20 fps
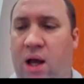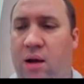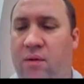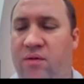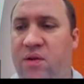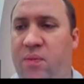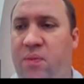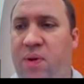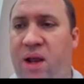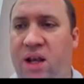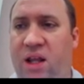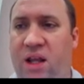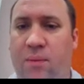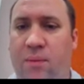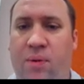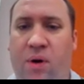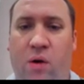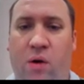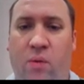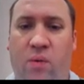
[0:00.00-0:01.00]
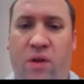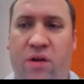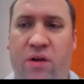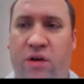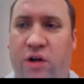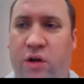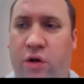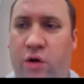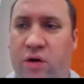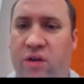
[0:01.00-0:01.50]
depending upon whether
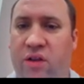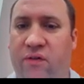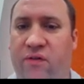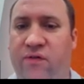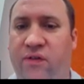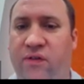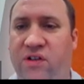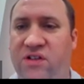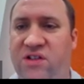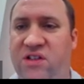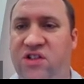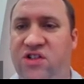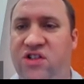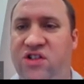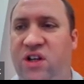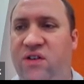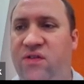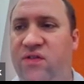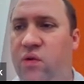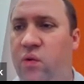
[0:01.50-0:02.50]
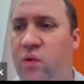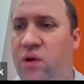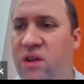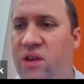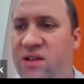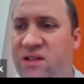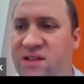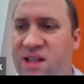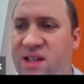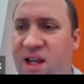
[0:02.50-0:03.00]
you're in the first shift or the
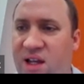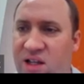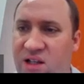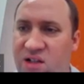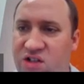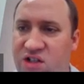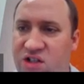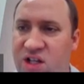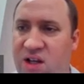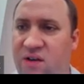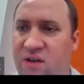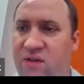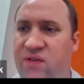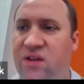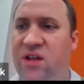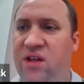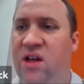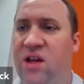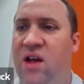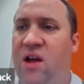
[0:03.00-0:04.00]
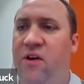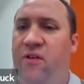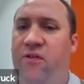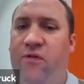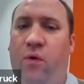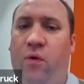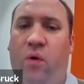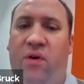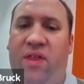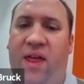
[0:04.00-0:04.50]
second shift
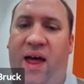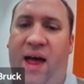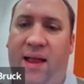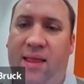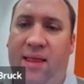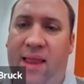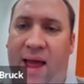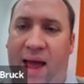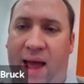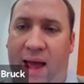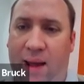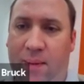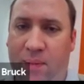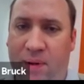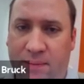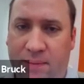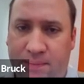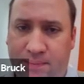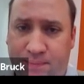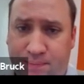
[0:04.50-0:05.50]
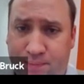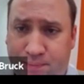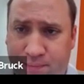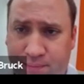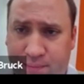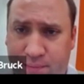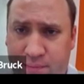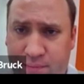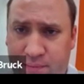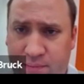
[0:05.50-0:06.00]
for that lab.
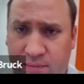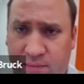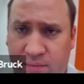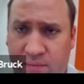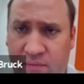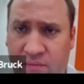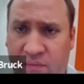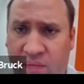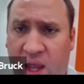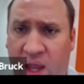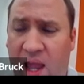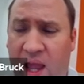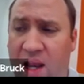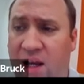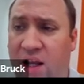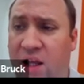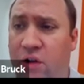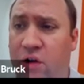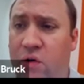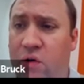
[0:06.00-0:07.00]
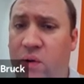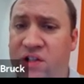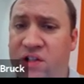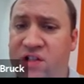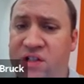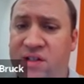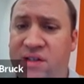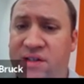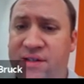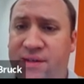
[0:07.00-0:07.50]
Any other
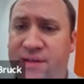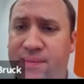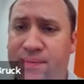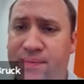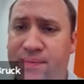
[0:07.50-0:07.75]
questions?